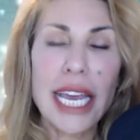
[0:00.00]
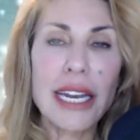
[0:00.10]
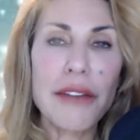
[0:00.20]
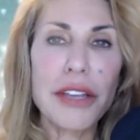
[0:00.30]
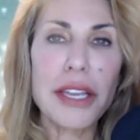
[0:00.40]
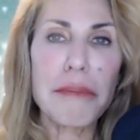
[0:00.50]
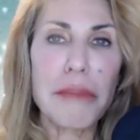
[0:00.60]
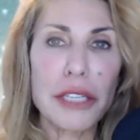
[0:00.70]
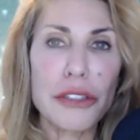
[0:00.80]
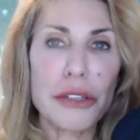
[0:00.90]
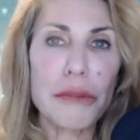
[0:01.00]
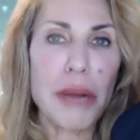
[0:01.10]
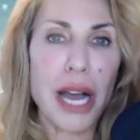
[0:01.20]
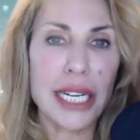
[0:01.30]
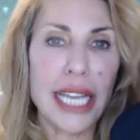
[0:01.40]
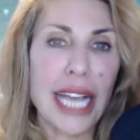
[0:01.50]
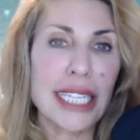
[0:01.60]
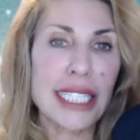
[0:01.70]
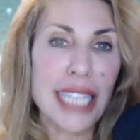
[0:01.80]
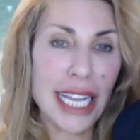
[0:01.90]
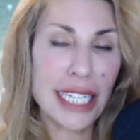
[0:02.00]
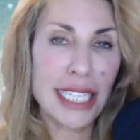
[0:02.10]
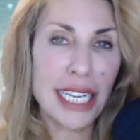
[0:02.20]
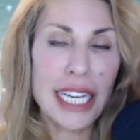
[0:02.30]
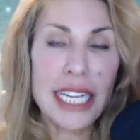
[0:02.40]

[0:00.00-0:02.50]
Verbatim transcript: and every major podcast site.